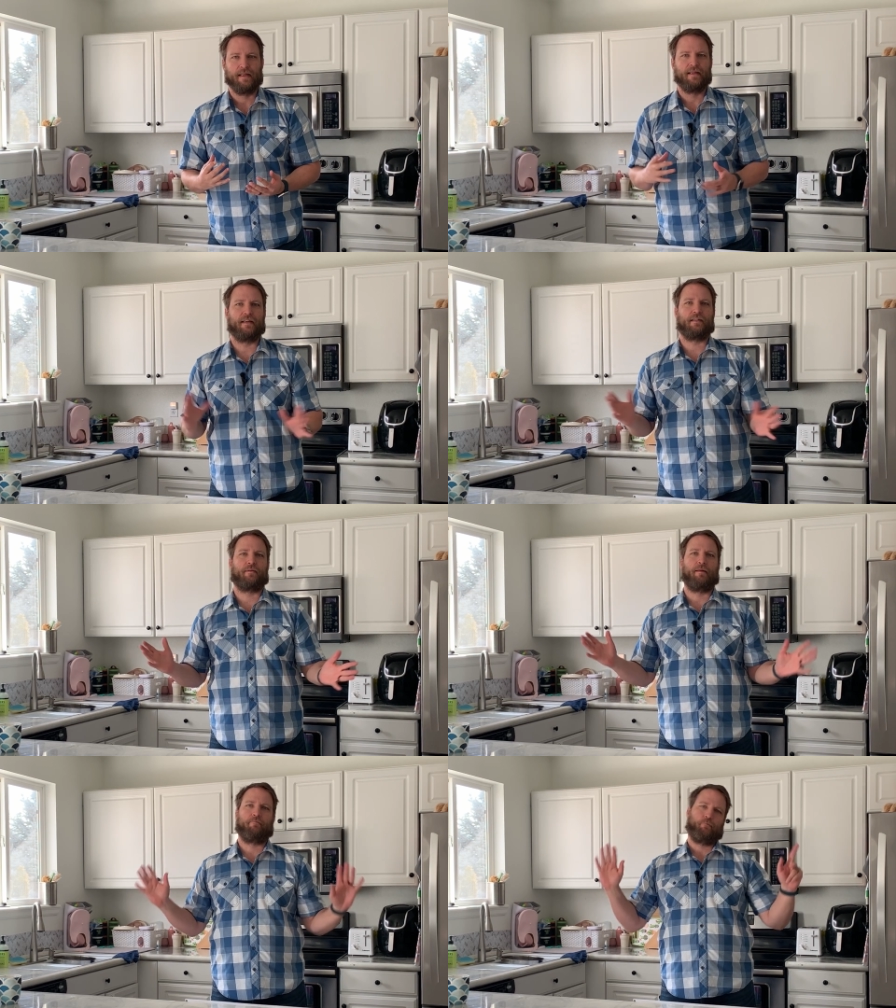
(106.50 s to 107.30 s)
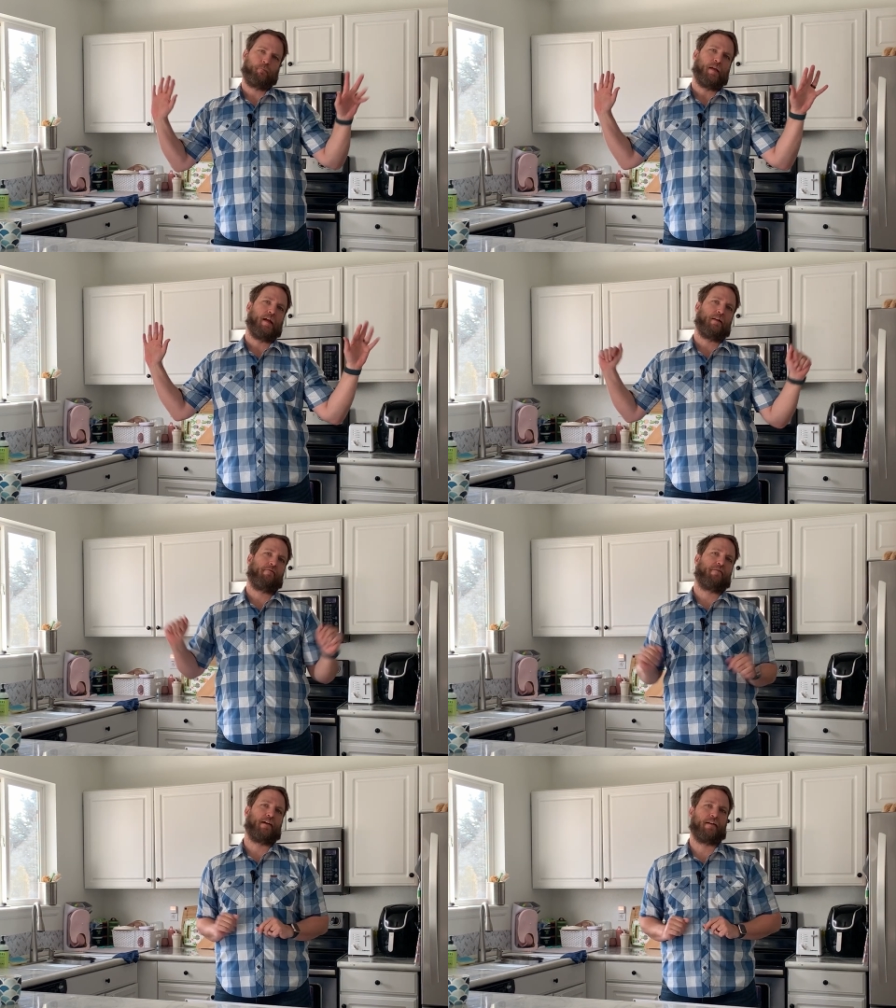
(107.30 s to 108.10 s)
Guess what? I didn't
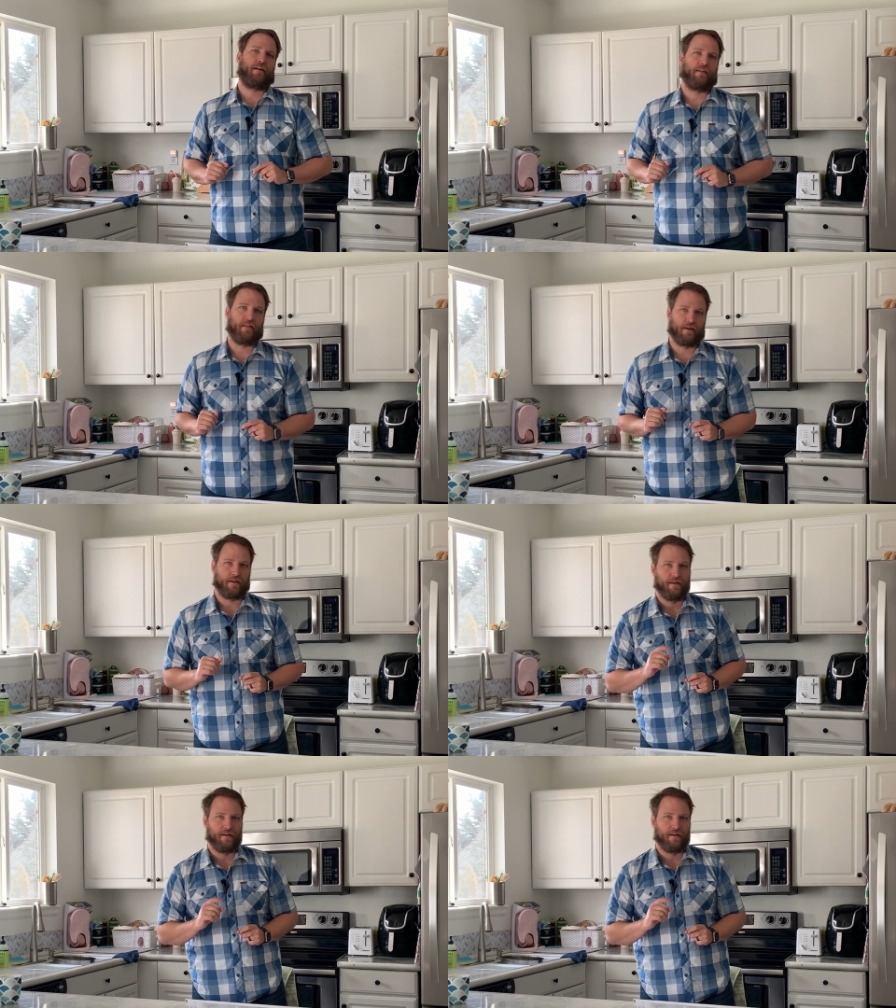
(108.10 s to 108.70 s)
find anything.